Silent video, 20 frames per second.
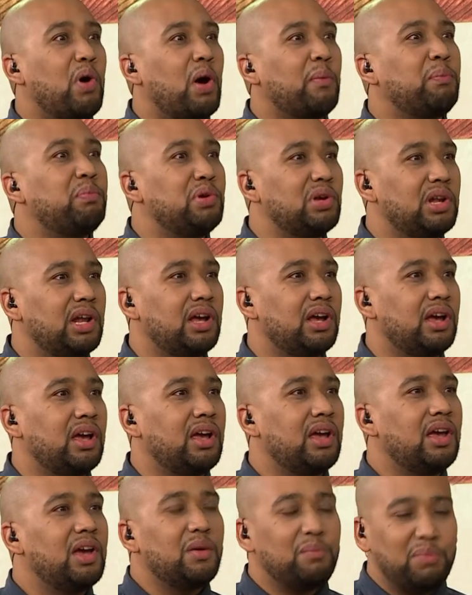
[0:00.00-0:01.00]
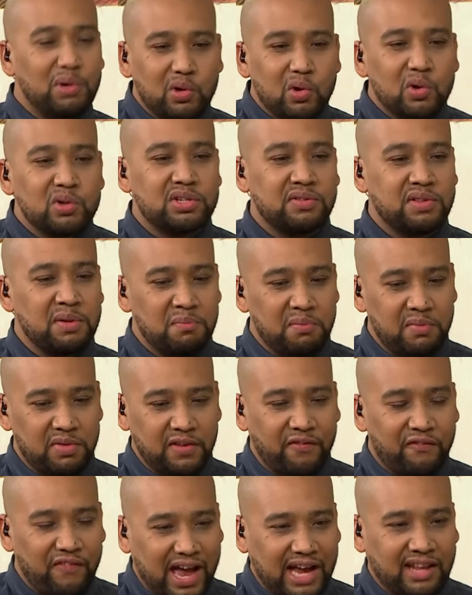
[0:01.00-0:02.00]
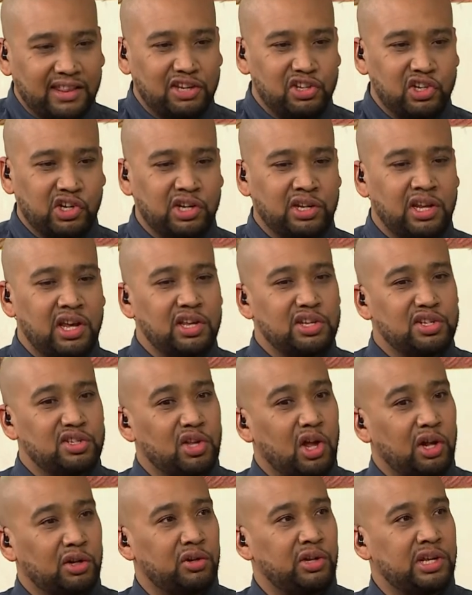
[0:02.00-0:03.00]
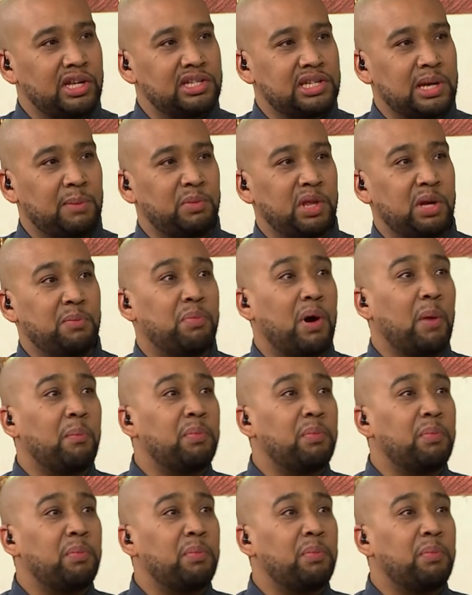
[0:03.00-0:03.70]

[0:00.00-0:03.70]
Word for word: popular. Yes, yes. Because of the, the fact that you could start cooking something,